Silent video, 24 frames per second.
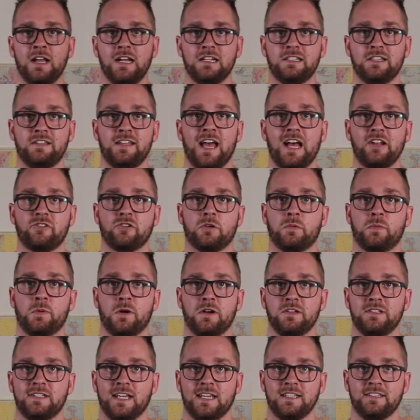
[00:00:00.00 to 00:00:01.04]
It's a natural
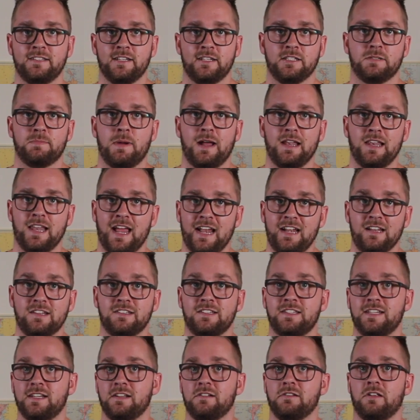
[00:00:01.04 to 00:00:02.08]
process, and it's my
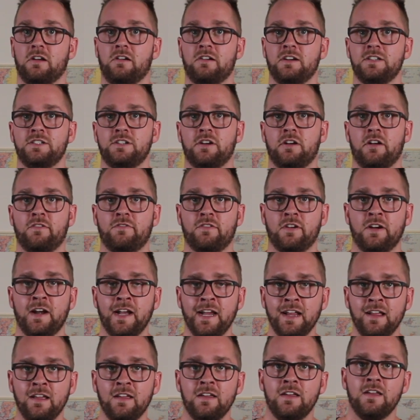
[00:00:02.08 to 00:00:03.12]
latest single origin
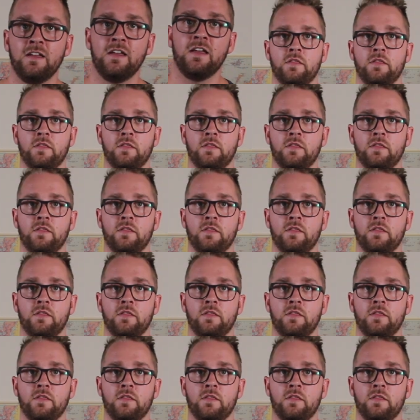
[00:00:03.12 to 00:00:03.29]
offering.